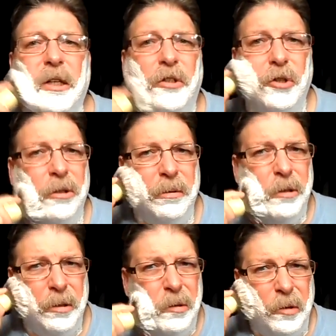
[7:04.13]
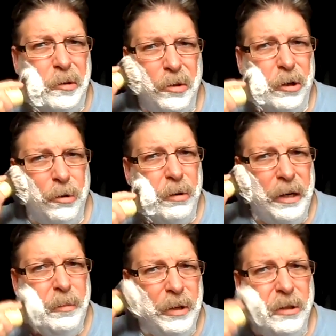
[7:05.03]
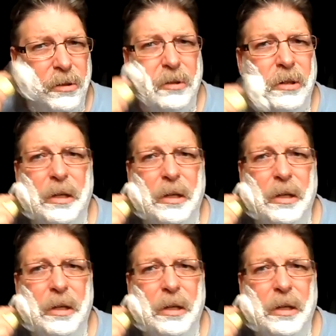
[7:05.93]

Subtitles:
is that your cream